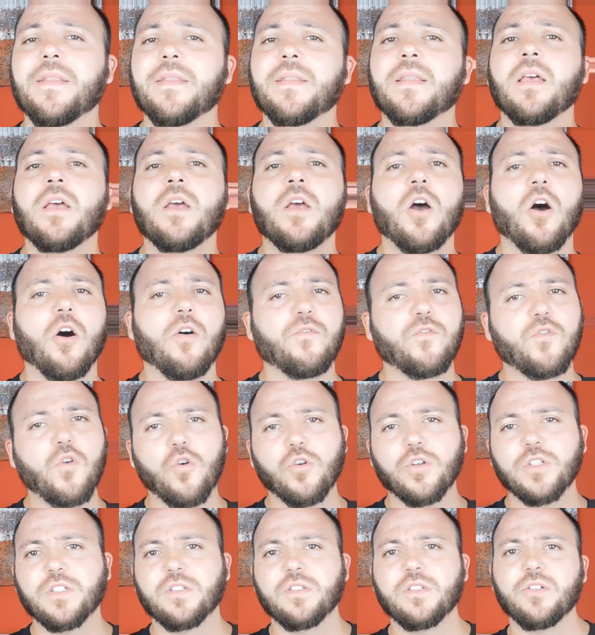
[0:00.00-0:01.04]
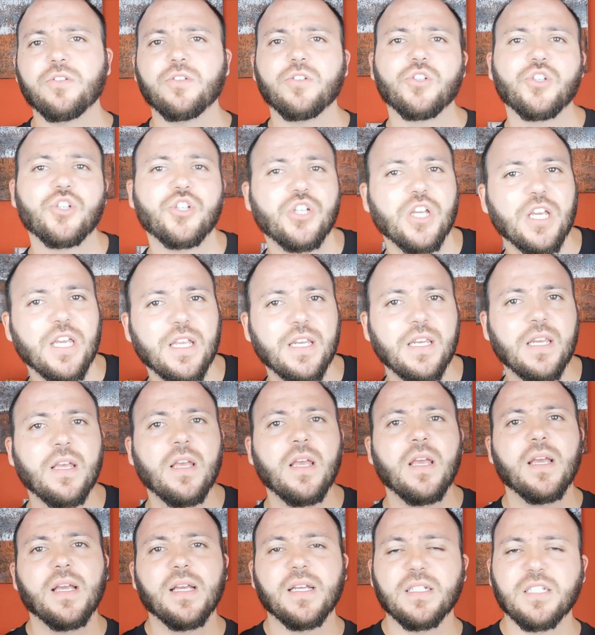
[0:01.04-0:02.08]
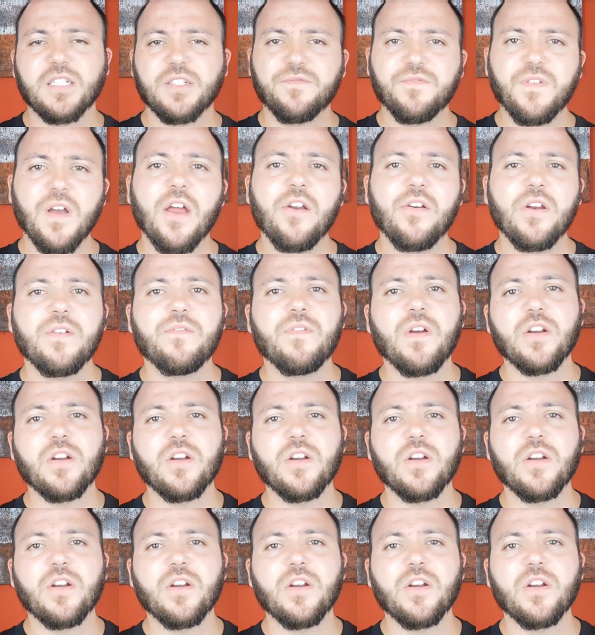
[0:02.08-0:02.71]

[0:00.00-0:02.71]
and of course their shin is very,